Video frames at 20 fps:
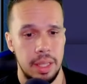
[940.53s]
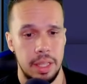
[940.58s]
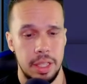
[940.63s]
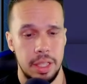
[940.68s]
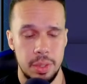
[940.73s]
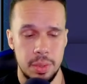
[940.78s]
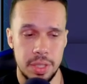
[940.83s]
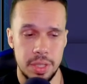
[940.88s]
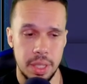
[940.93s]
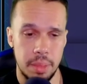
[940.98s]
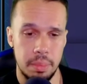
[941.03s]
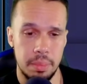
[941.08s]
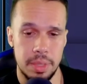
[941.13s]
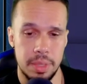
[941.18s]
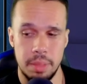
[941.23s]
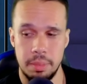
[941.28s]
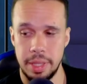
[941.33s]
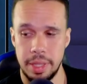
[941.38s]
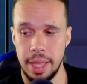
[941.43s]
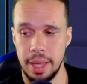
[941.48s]
Use some
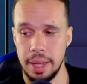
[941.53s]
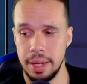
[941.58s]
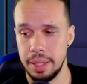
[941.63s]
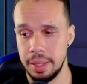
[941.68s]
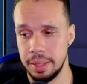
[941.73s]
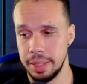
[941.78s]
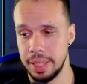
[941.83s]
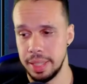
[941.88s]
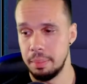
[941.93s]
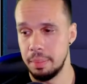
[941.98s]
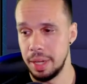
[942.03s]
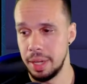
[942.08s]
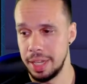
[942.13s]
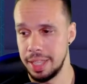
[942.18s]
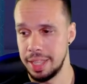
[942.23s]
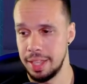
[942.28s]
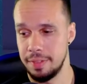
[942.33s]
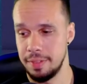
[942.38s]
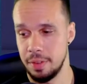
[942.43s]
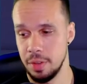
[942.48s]
of that
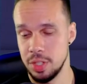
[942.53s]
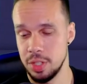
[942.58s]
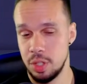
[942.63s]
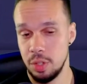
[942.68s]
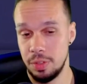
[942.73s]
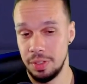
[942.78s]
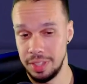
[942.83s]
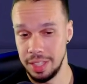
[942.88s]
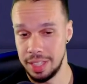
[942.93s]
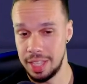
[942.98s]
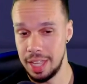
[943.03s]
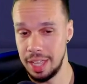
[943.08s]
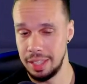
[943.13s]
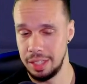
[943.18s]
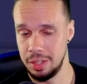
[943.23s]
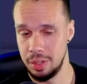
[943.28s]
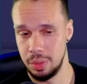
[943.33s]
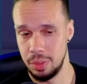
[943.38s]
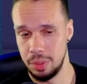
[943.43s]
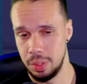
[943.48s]
money, that first 250K that
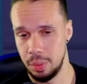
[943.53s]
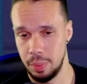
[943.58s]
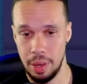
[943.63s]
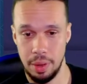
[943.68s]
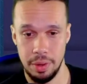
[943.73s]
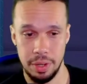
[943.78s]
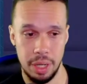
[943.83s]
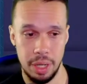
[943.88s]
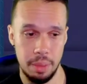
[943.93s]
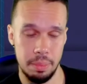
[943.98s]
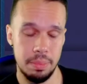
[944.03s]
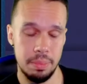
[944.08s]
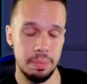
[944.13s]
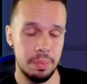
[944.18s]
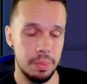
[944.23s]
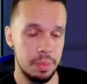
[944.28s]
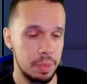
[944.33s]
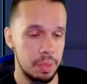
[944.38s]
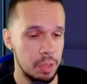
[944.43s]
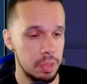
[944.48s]
you round up.
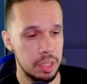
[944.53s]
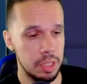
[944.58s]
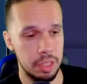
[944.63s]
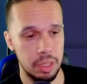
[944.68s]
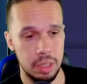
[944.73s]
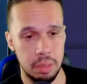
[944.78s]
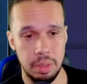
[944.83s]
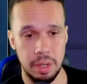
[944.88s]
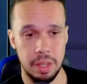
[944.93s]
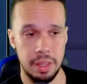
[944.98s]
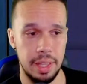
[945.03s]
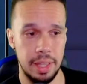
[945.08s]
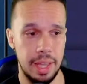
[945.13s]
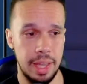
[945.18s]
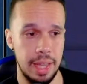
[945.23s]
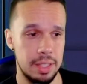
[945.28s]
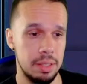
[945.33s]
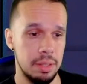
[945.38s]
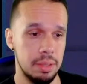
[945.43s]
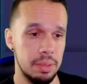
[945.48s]
Use a little bit of that
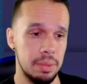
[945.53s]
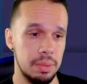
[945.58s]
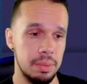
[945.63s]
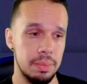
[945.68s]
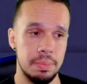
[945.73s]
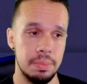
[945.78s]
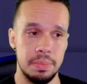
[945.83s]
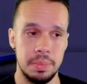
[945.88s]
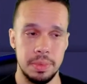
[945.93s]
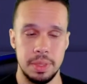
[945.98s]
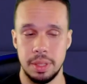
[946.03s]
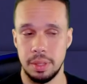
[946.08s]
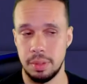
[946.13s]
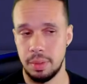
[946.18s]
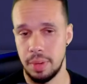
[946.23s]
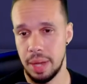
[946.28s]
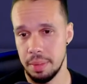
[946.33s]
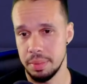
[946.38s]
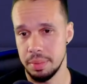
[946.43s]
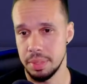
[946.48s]
to
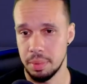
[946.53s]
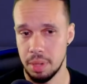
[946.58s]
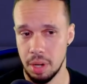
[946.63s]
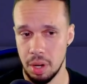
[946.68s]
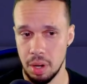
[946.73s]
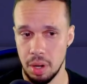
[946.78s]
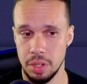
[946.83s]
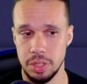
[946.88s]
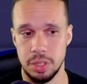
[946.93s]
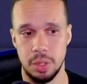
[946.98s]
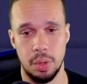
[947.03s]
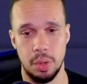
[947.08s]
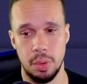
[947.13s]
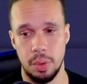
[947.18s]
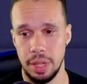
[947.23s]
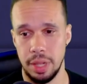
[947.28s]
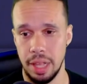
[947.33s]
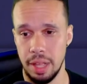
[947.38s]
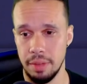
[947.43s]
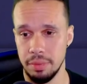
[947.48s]
grab some cards, go to a
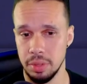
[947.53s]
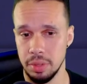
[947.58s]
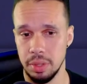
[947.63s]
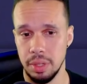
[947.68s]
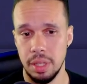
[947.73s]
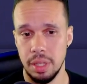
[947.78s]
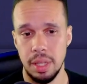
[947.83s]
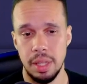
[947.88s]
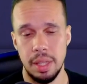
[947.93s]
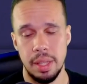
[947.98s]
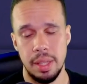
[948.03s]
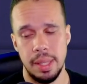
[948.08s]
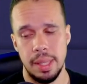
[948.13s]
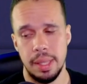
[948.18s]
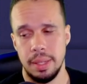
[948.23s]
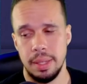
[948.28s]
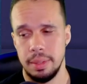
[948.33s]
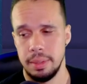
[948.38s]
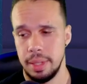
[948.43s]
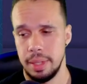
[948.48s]
level,
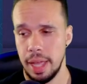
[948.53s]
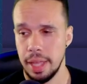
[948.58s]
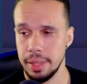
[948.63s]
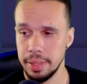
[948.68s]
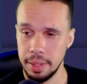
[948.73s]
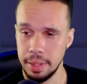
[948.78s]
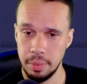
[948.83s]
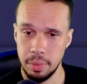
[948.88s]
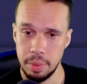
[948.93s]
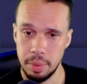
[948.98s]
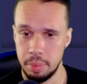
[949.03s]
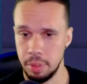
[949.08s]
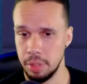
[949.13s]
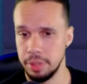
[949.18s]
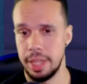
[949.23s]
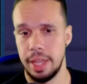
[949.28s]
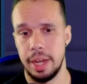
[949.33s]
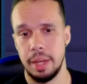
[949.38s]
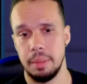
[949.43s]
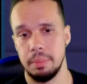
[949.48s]
and then rebuild
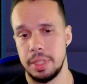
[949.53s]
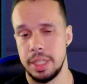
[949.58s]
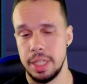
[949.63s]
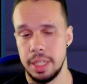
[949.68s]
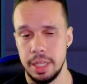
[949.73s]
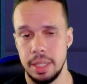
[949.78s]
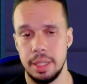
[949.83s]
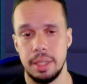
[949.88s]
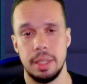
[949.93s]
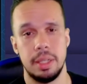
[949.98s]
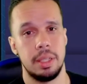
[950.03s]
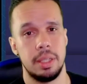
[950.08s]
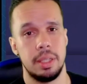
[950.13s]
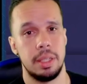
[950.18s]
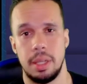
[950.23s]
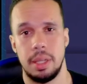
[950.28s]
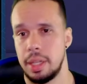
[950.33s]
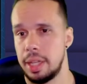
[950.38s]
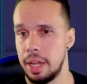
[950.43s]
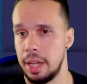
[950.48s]
that MT.
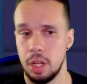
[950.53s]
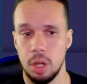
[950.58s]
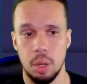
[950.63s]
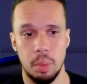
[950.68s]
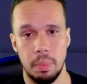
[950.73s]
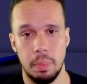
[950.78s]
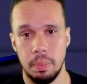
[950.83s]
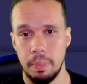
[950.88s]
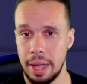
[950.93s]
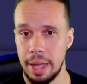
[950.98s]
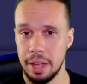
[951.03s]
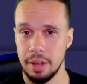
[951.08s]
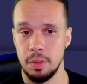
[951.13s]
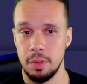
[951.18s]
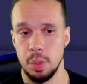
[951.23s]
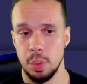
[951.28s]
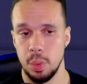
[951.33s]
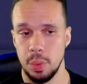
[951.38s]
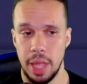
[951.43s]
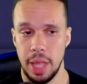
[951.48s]
Kind of go back and
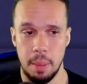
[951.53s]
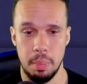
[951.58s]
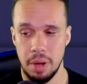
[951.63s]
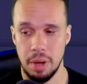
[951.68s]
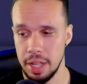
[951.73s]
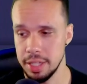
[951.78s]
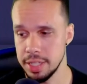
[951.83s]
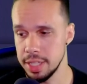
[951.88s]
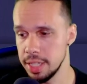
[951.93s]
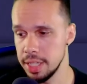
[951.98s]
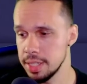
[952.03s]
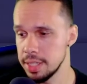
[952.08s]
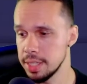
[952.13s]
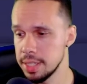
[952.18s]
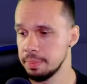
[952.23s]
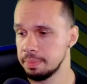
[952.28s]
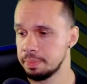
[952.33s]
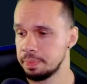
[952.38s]
forth with that process.